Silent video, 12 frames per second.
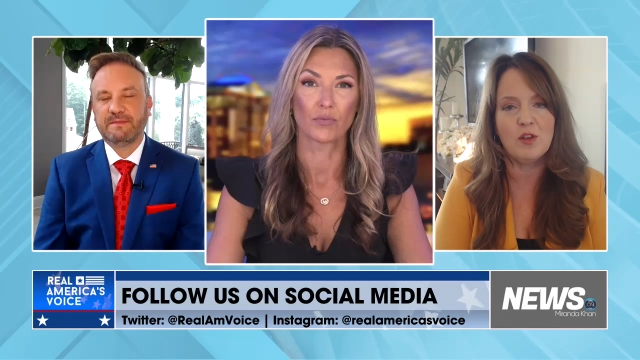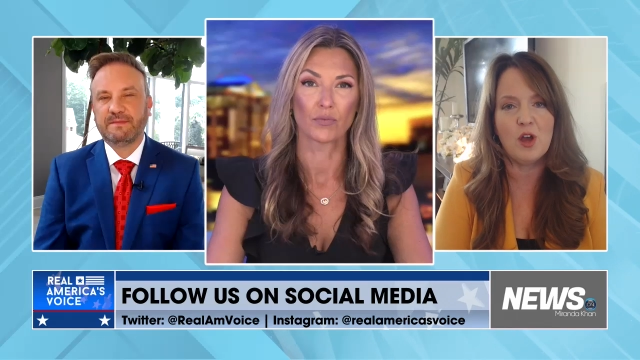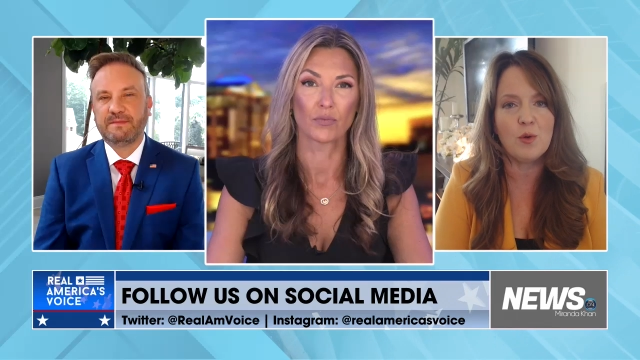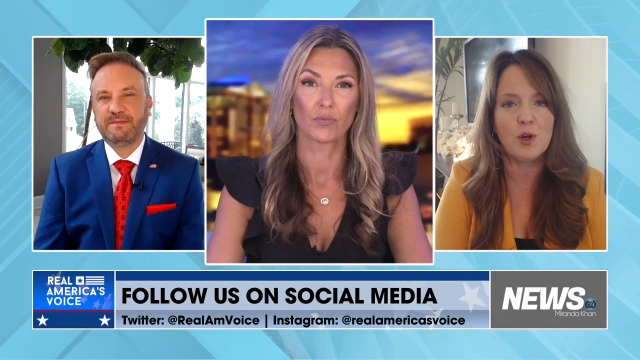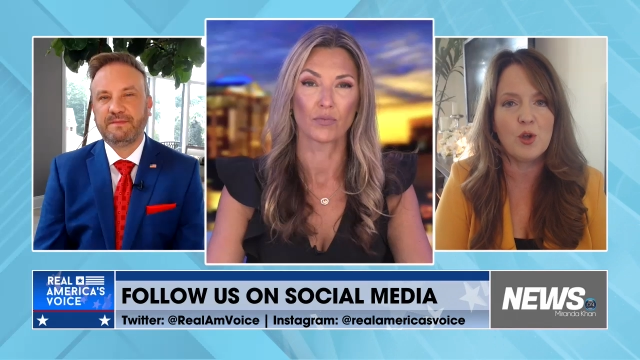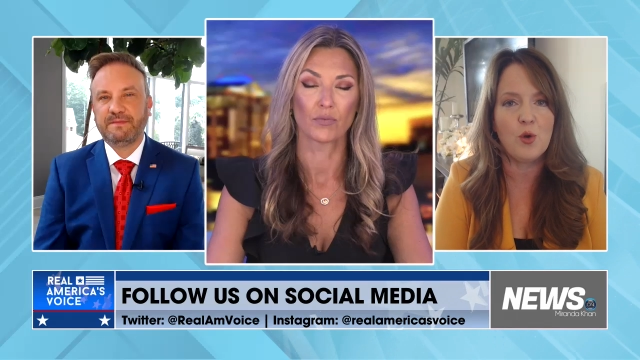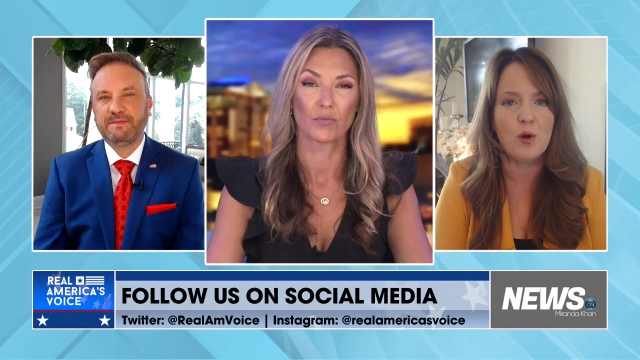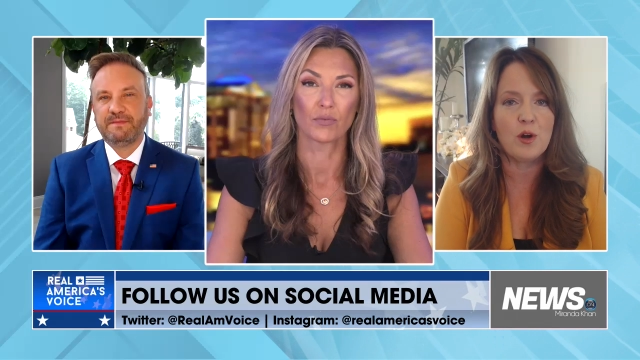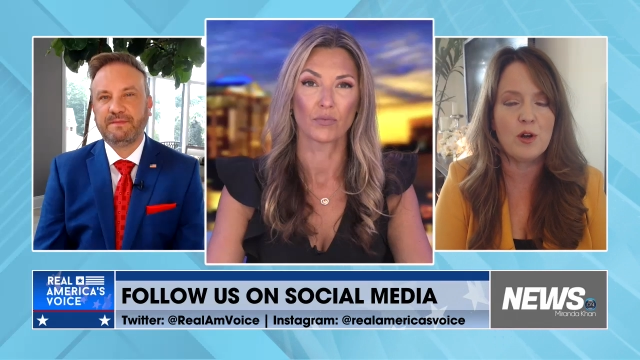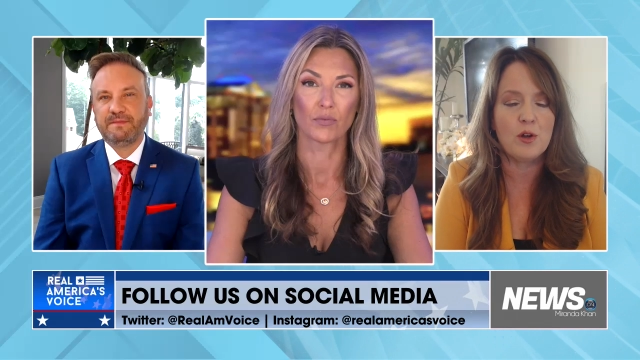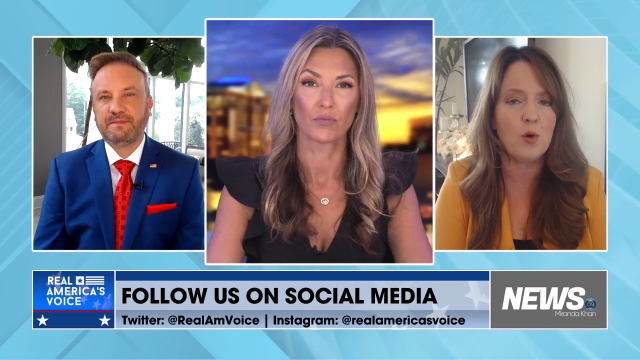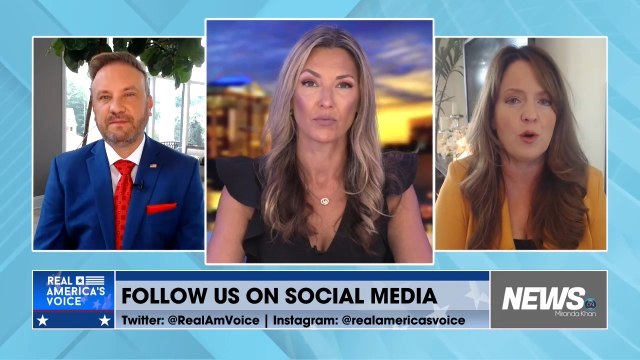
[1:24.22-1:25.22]
Speaker 1: lower
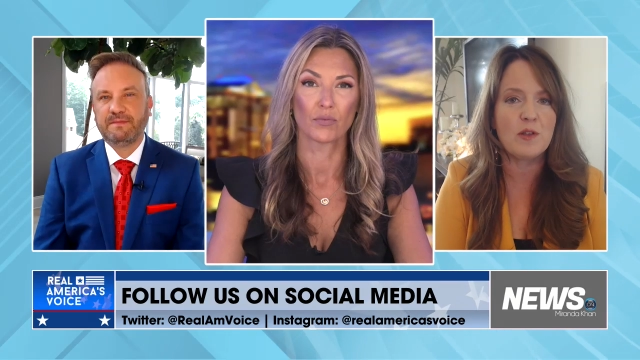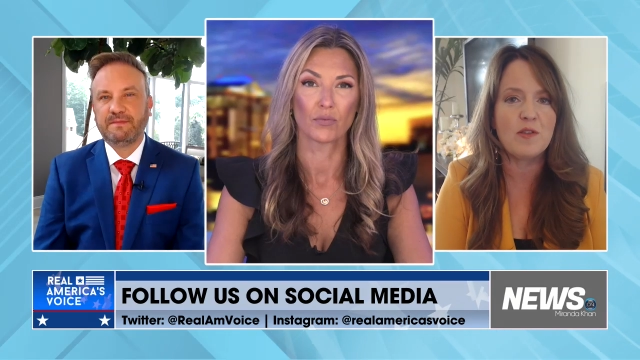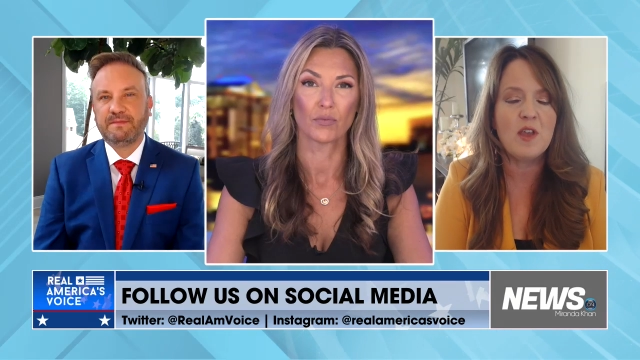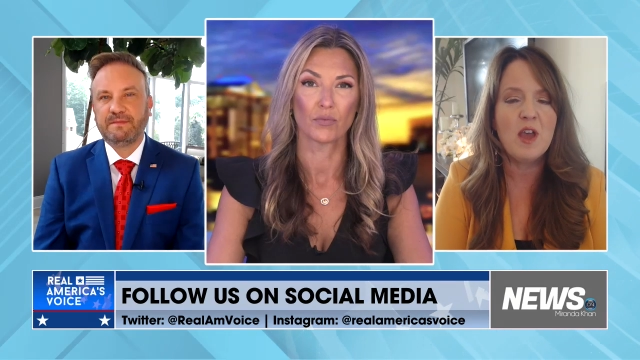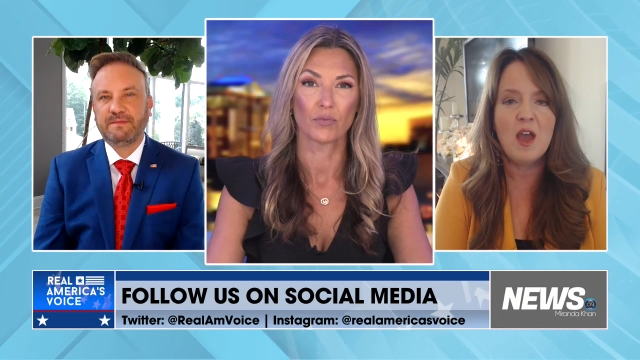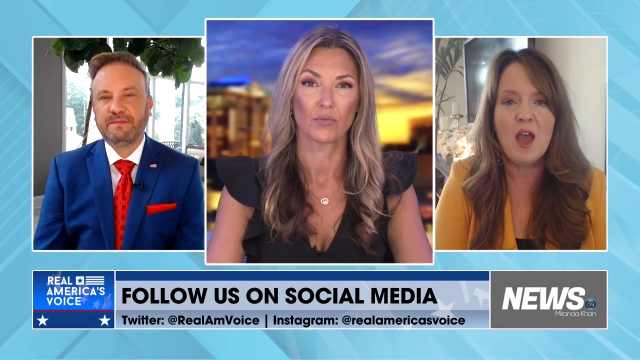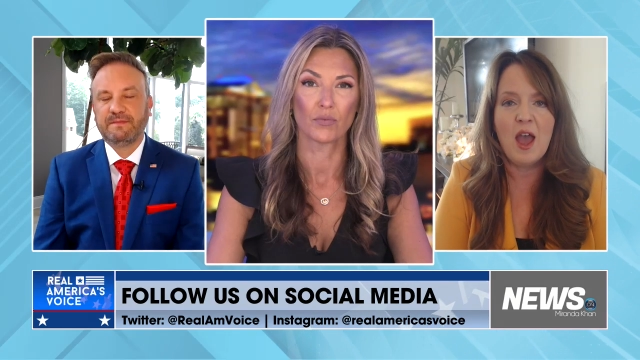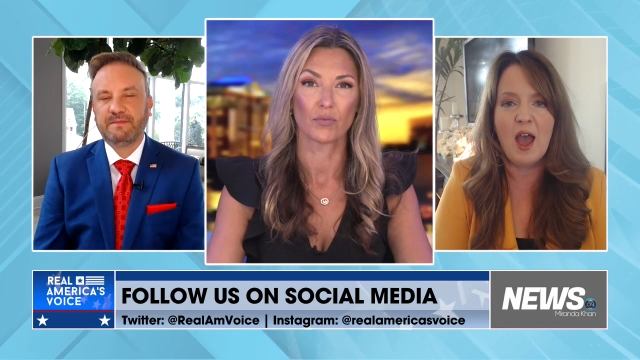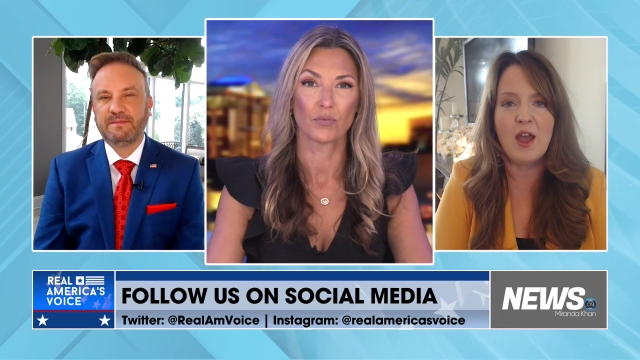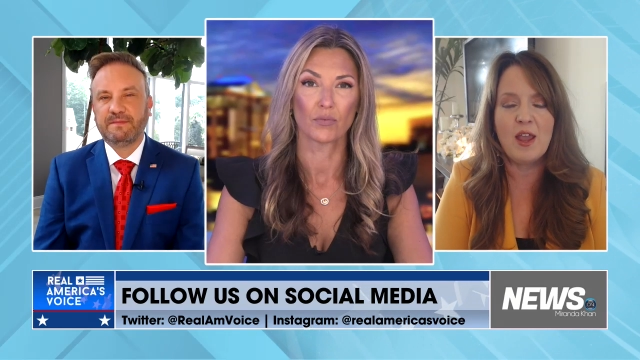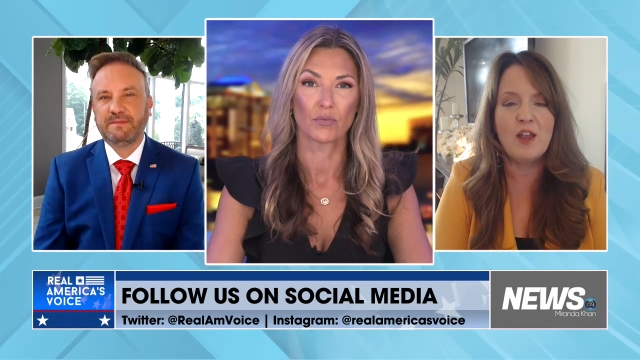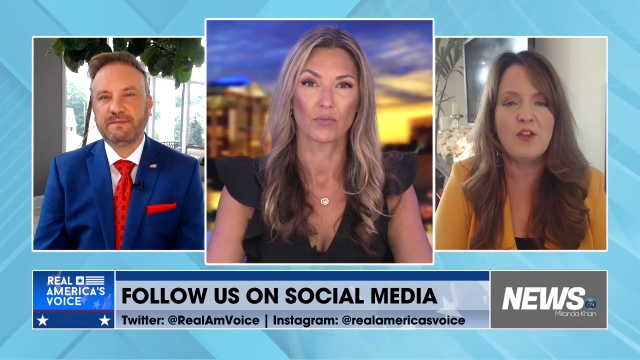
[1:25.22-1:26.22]
court, courts
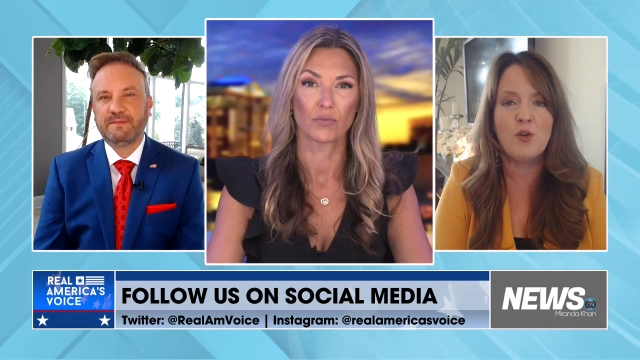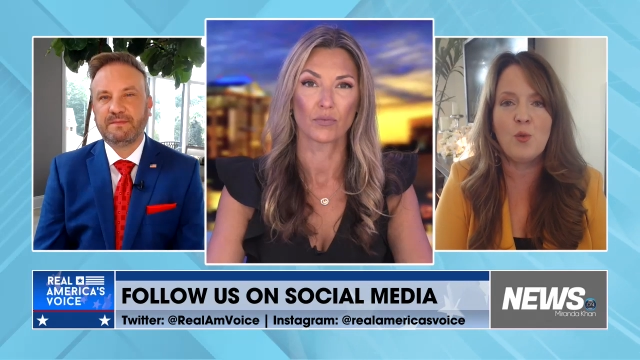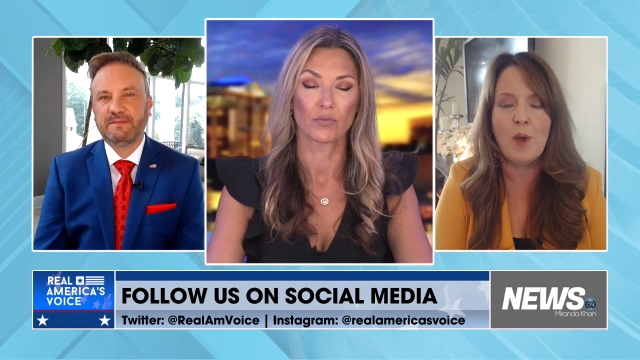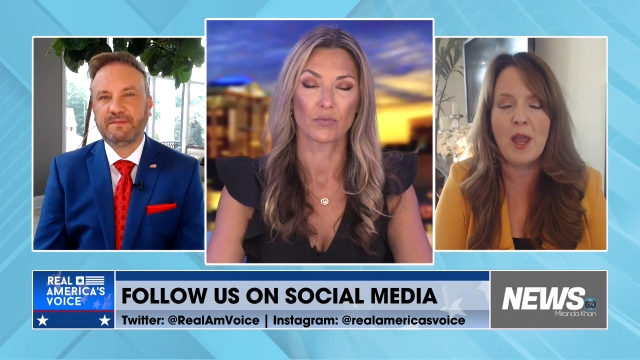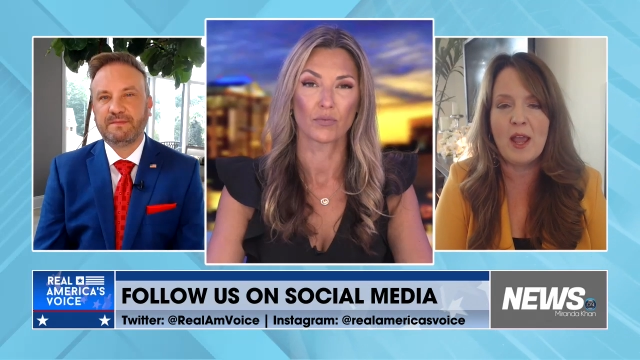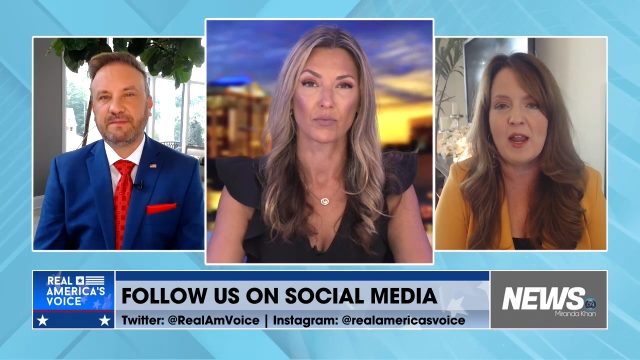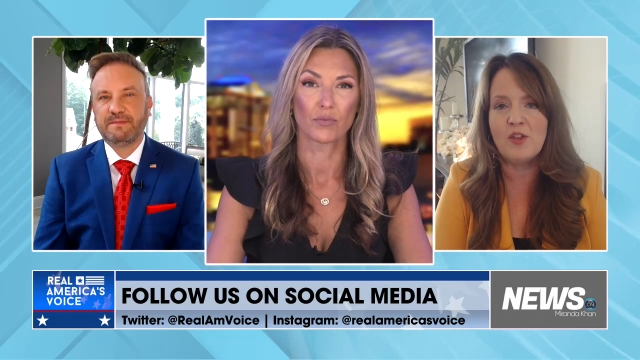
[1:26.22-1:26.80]
uh, either way,